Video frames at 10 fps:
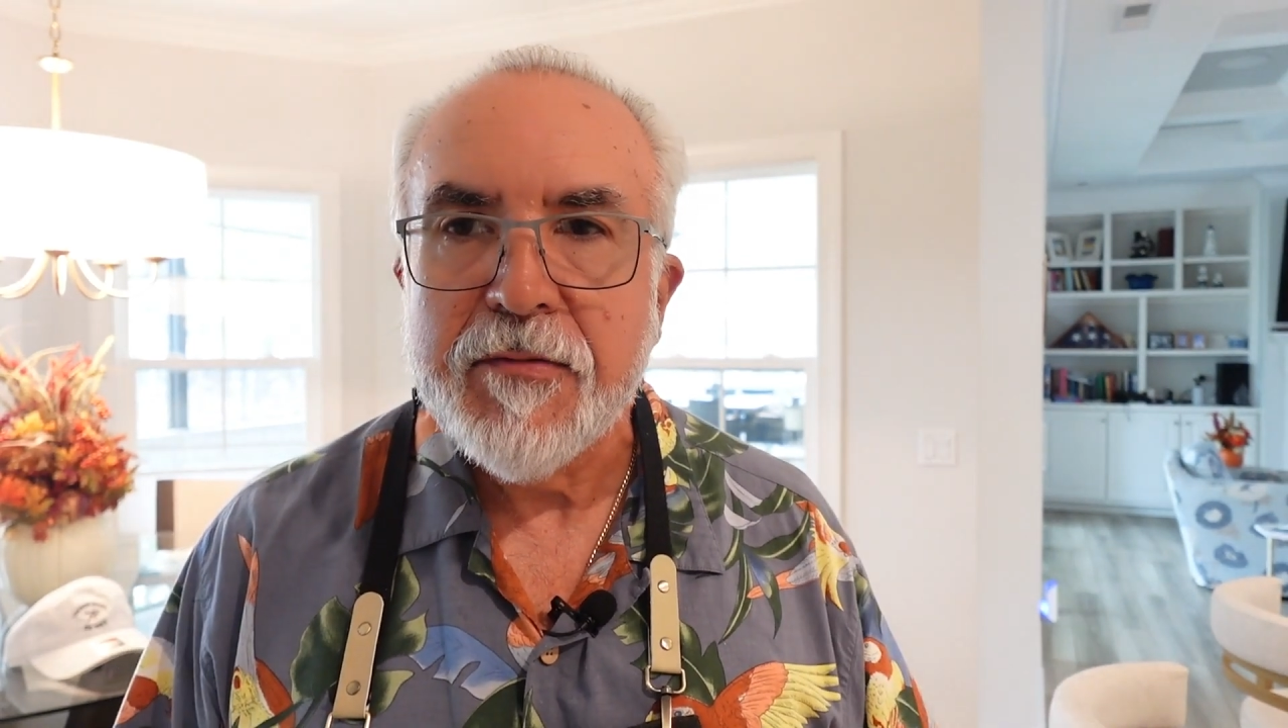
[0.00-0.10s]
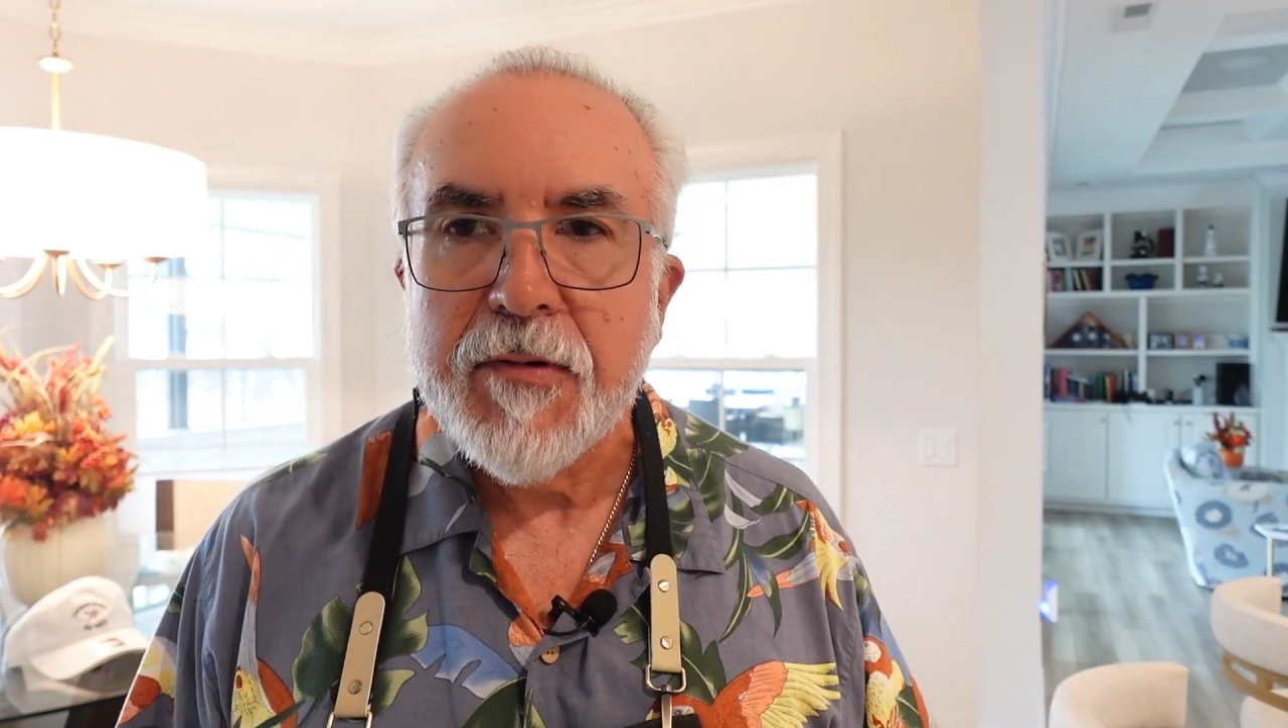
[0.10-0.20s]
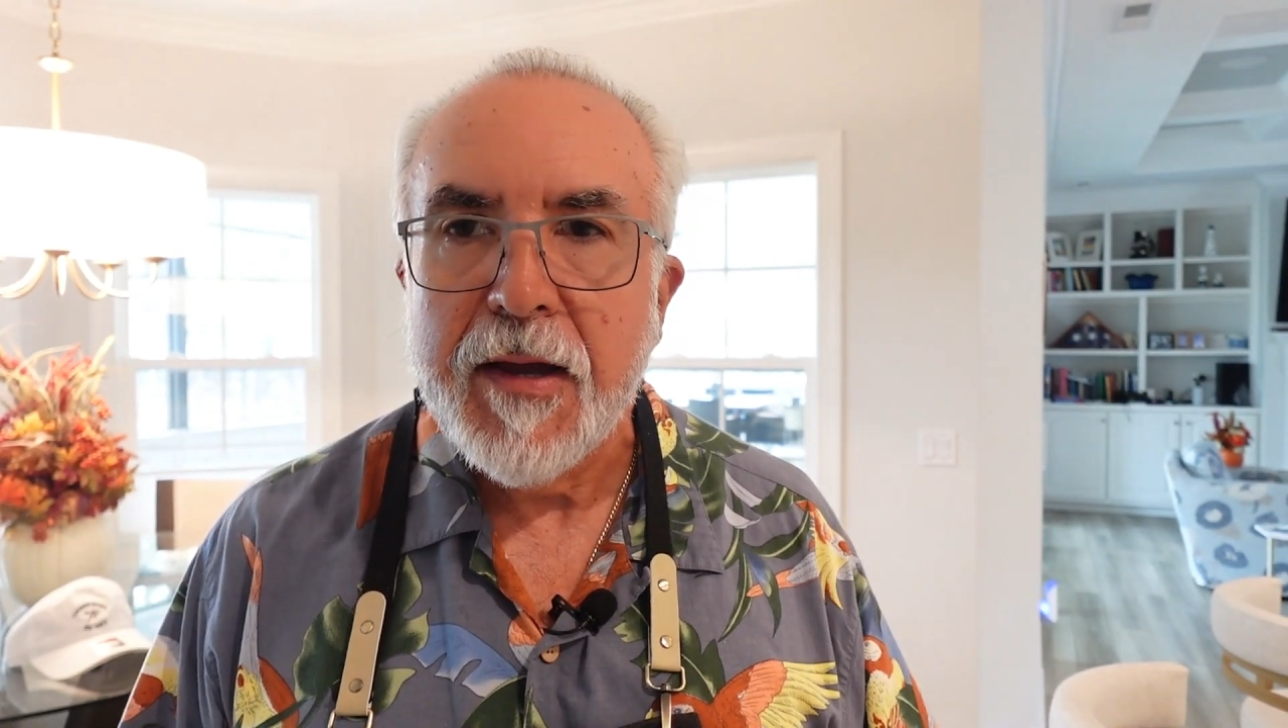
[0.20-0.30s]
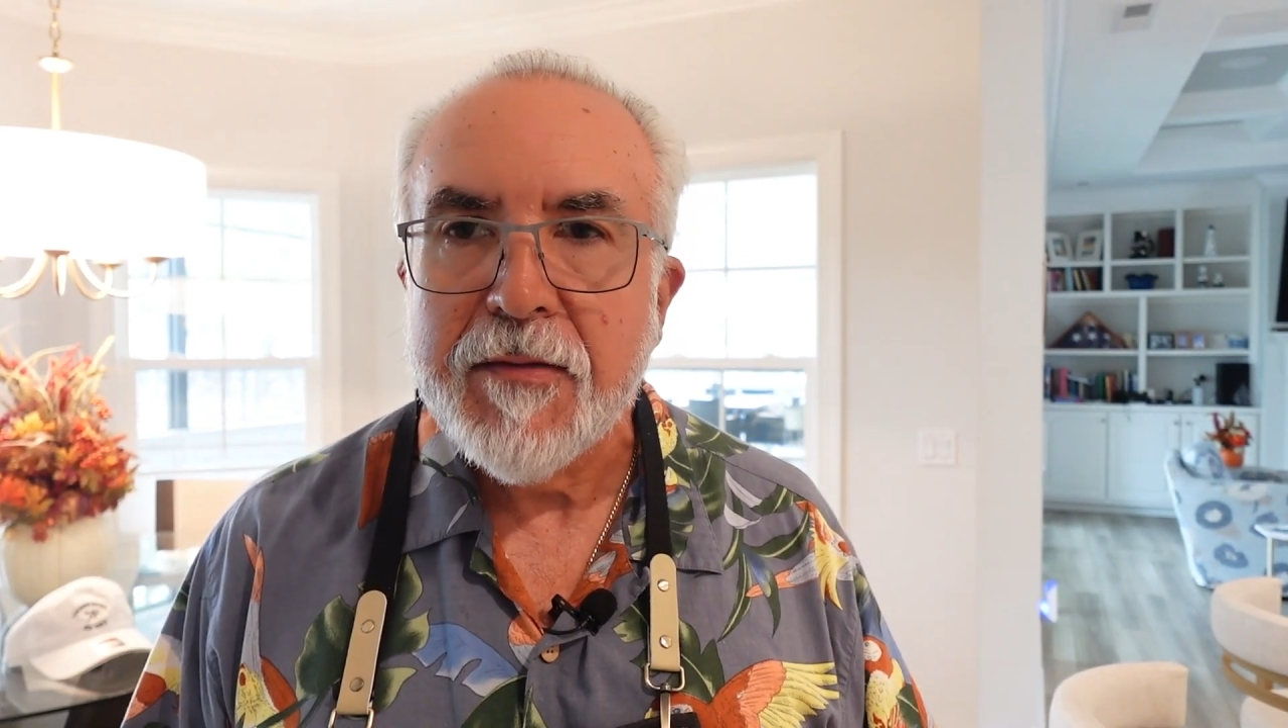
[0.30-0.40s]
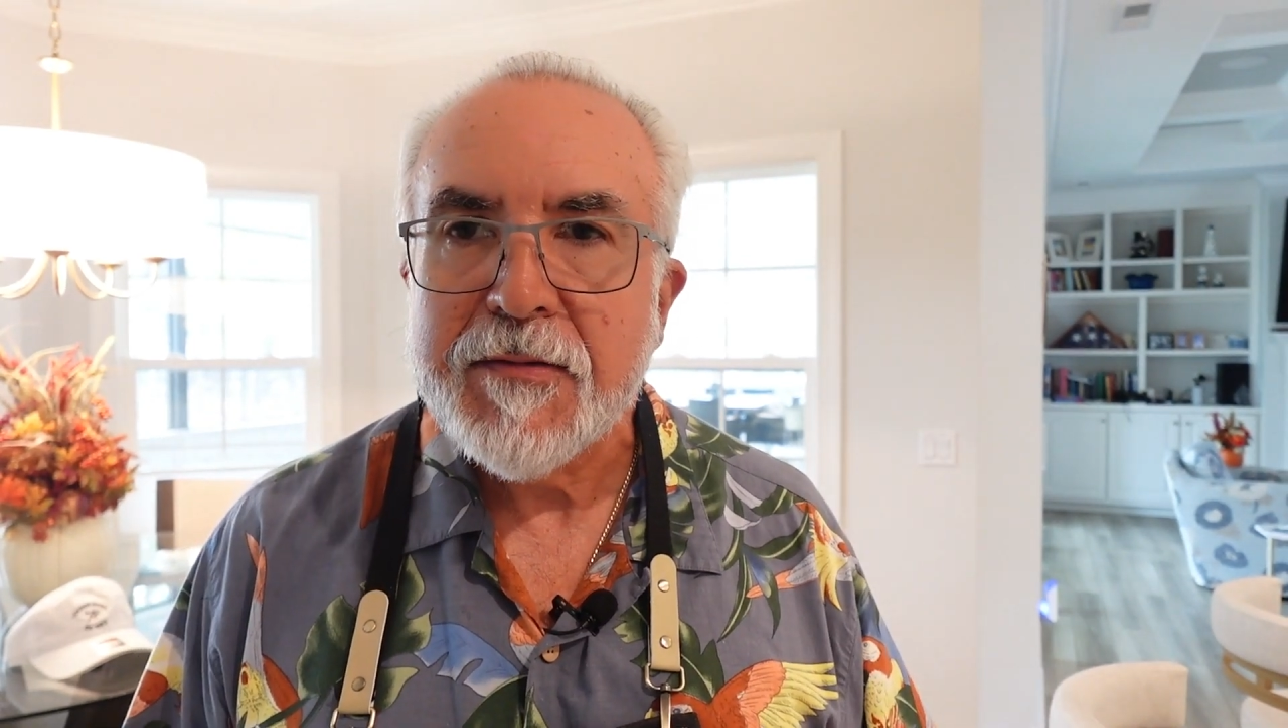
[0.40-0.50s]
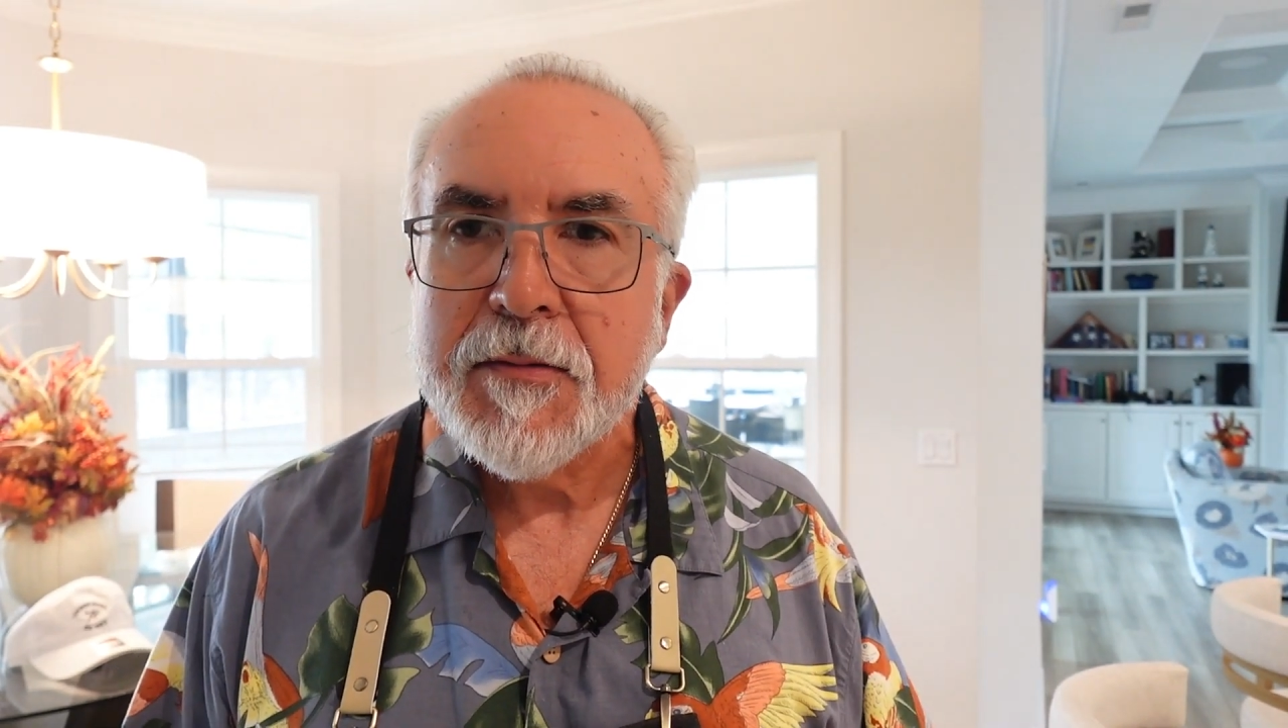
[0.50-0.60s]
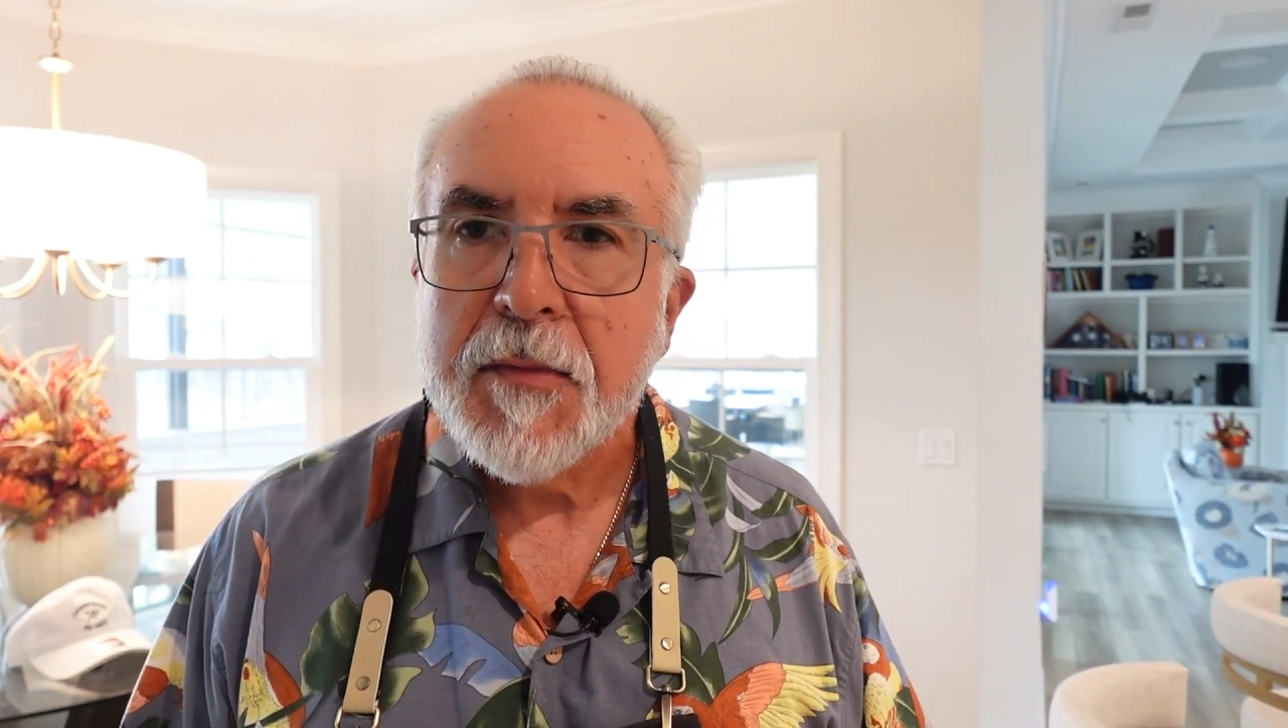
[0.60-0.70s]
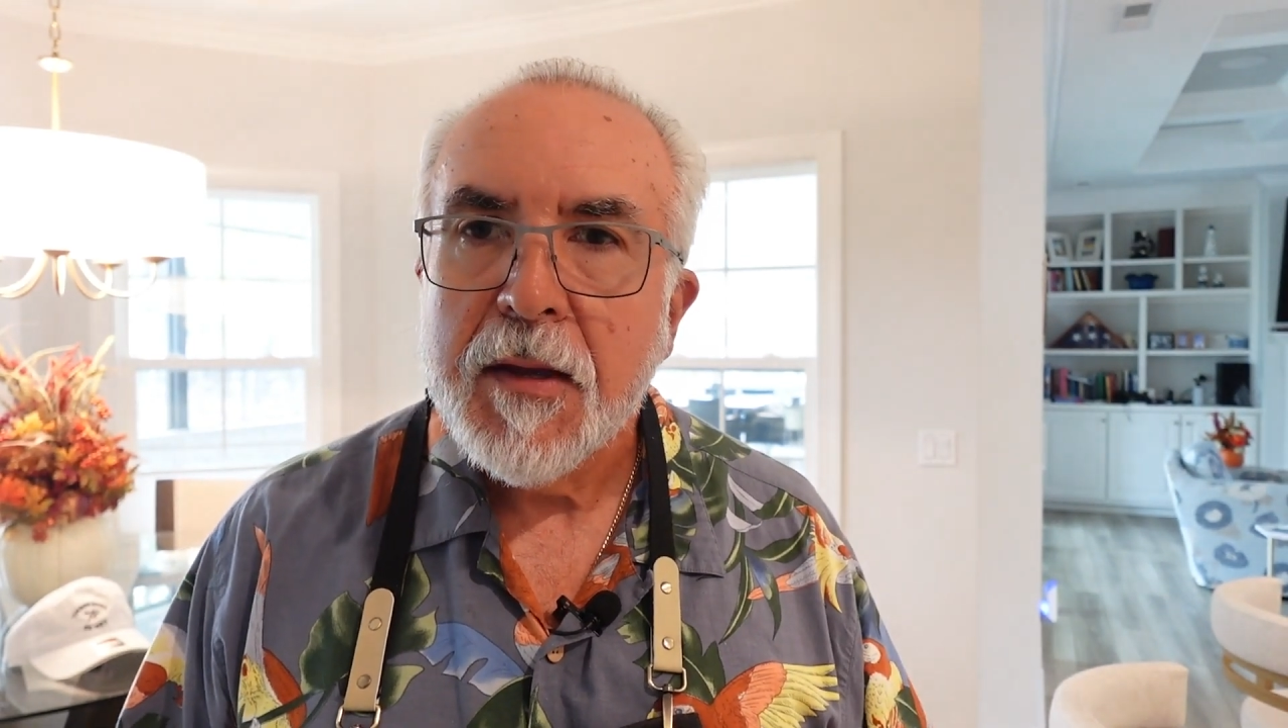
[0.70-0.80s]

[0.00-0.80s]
and rice.